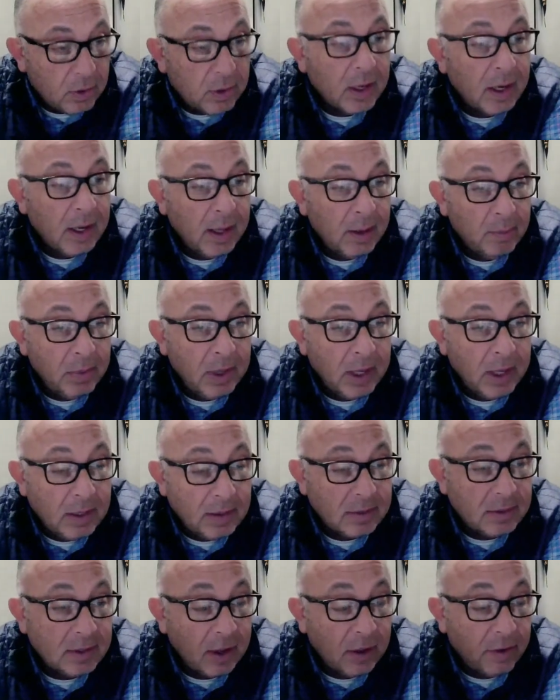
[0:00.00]
at him being
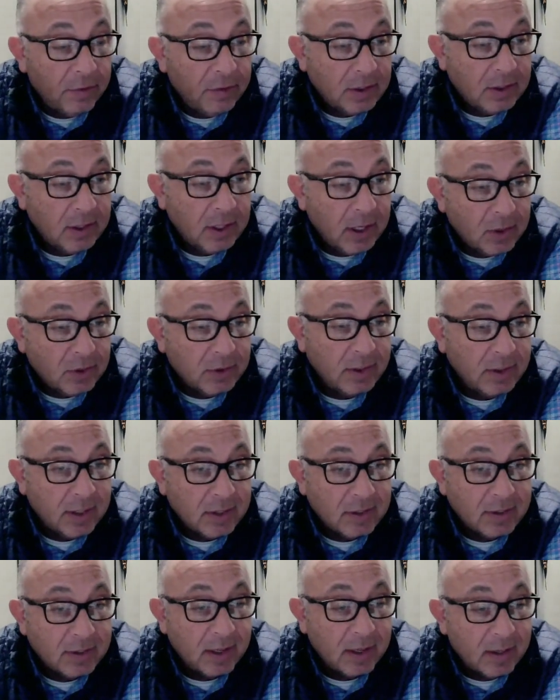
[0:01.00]
selfish,
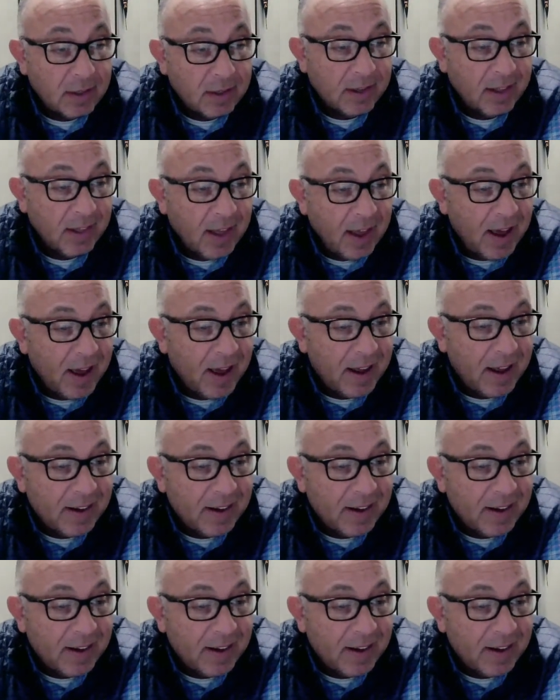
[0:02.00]
egotistic. Look at that.